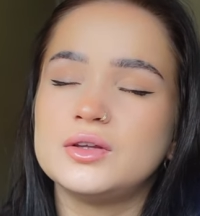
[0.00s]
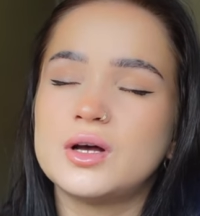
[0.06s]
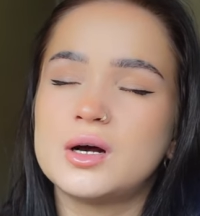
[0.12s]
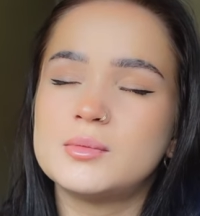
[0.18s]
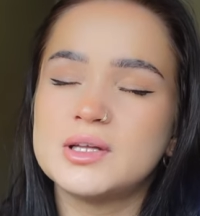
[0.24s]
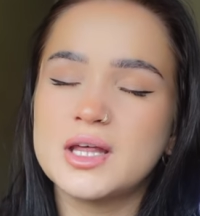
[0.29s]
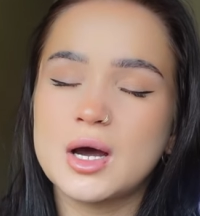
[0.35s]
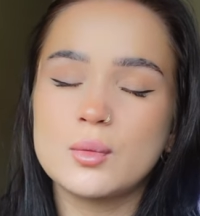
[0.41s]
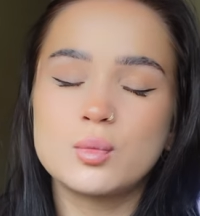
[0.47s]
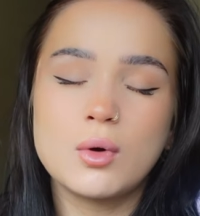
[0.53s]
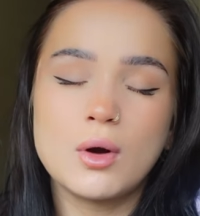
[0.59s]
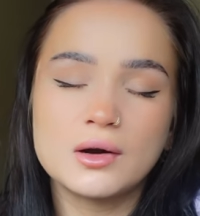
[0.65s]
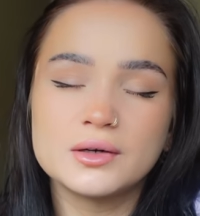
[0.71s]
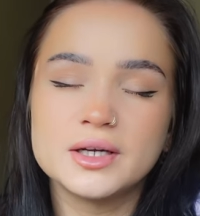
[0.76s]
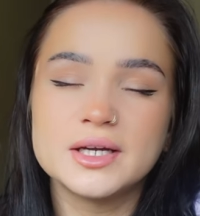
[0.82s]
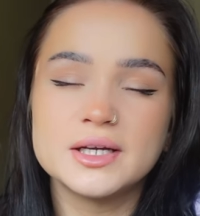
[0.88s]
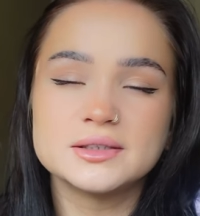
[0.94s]
I'm at that
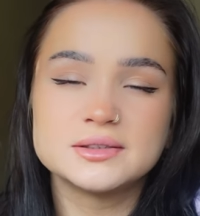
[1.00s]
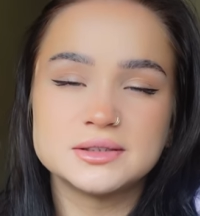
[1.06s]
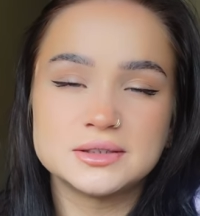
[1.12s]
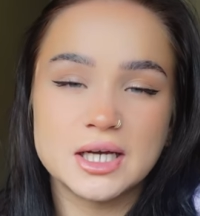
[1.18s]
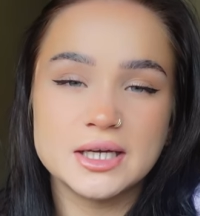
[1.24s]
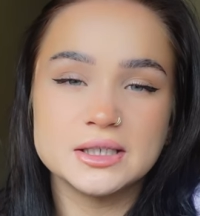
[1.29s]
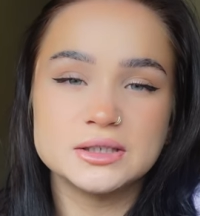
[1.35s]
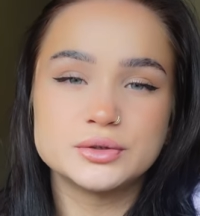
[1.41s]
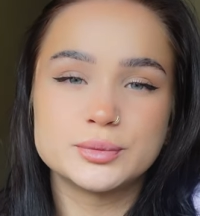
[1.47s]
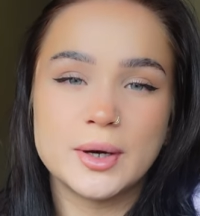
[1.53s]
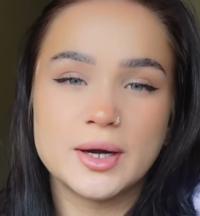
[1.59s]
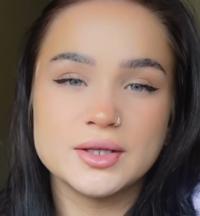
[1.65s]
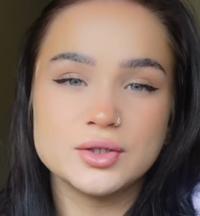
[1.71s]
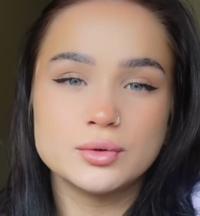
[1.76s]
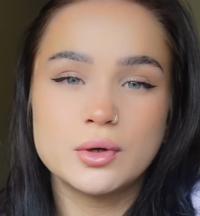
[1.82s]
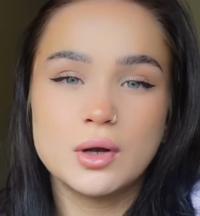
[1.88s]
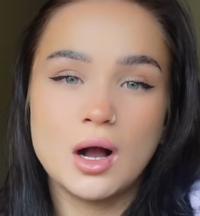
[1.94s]
worrying stage where
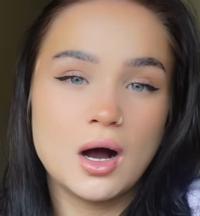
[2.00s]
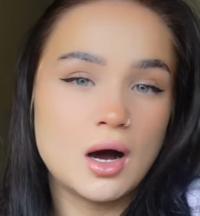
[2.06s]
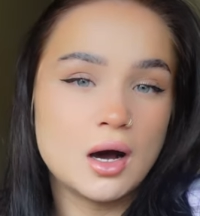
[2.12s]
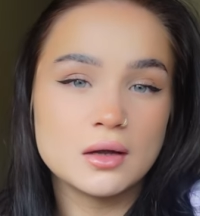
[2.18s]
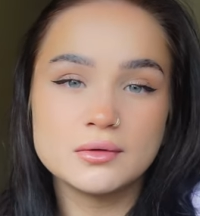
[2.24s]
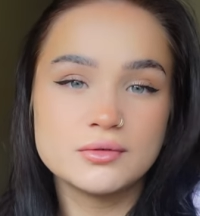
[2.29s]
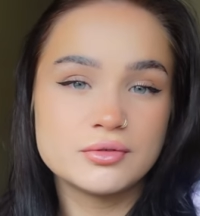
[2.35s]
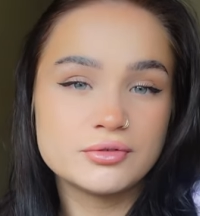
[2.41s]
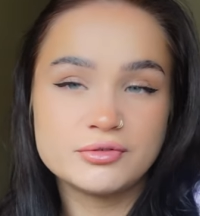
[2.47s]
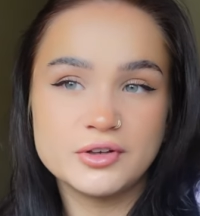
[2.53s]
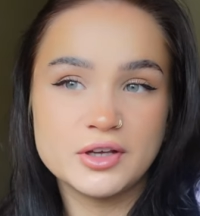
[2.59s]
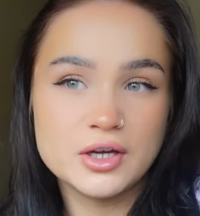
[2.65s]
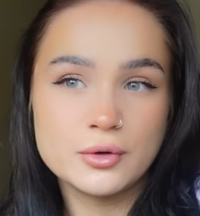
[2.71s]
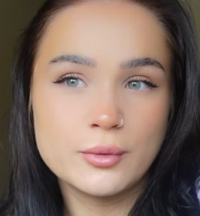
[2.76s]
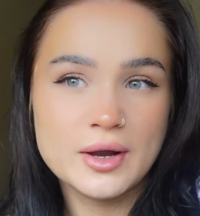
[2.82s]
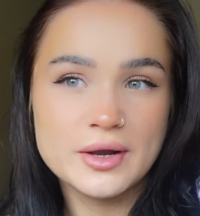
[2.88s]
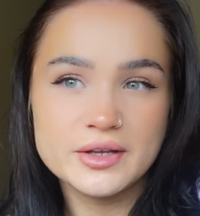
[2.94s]
you can't
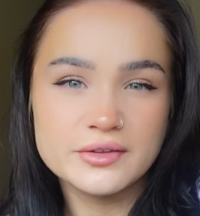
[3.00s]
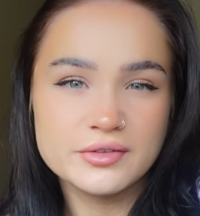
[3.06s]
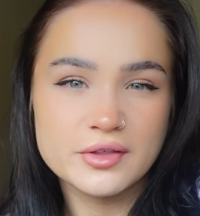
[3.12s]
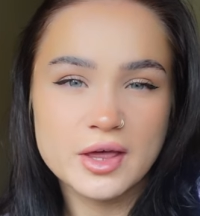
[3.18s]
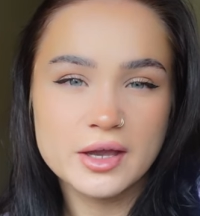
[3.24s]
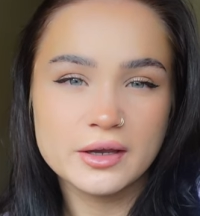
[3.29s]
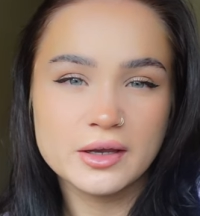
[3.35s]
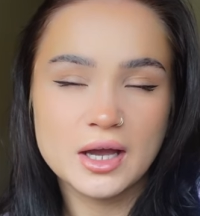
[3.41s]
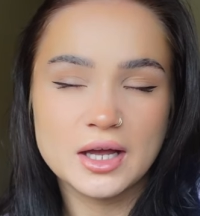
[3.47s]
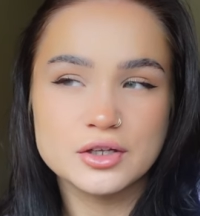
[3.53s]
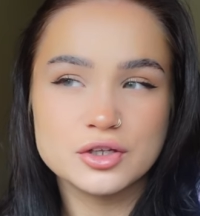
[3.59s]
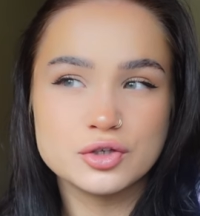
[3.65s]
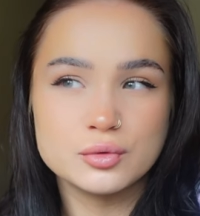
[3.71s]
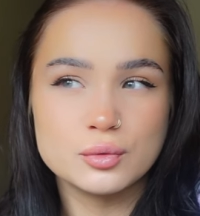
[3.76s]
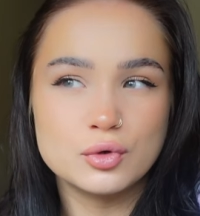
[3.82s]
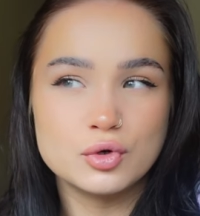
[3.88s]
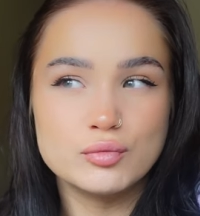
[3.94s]
feel anything and
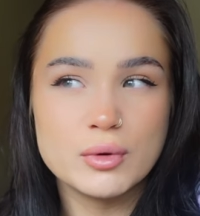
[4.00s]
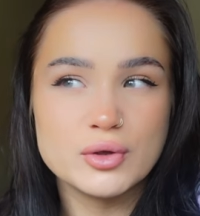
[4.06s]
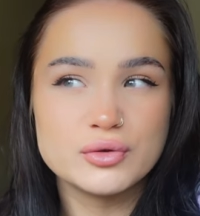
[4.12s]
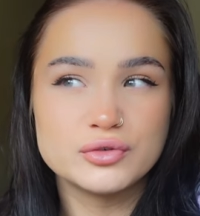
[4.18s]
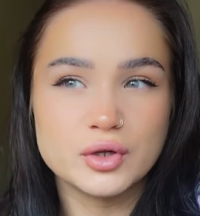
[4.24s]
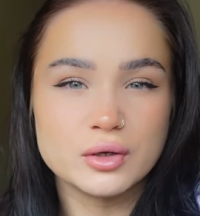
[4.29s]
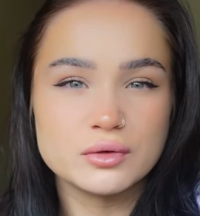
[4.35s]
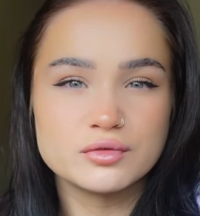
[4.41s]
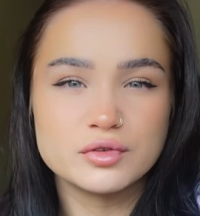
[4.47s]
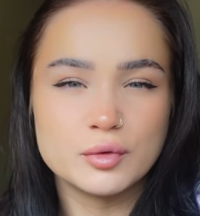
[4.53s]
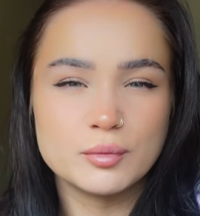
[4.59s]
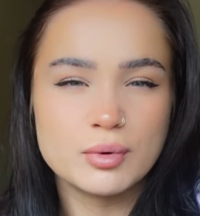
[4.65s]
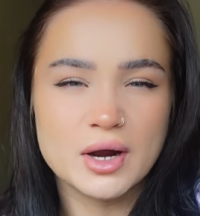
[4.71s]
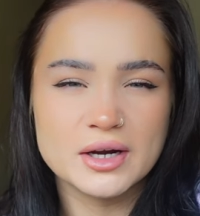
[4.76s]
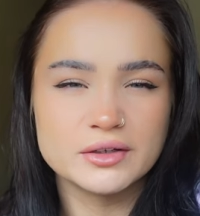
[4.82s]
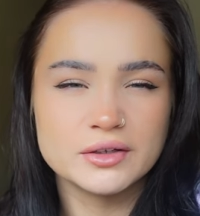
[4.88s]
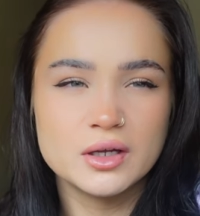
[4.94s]
you almost don't feel
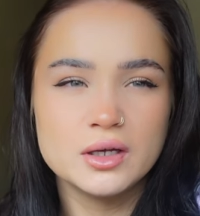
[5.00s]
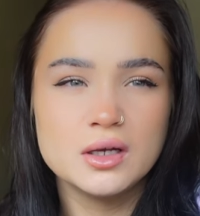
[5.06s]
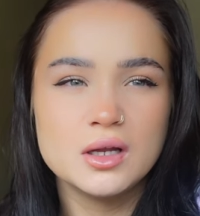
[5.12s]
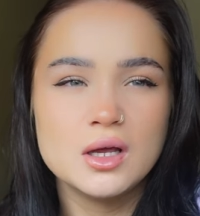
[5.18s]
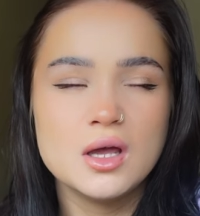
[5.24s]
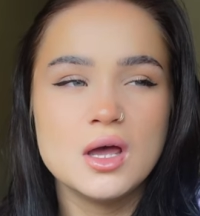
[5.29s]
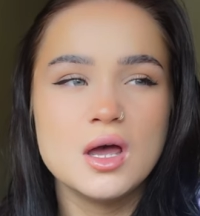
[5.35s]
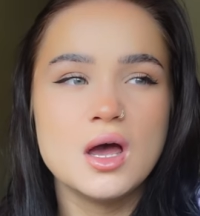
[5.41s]
pregnant.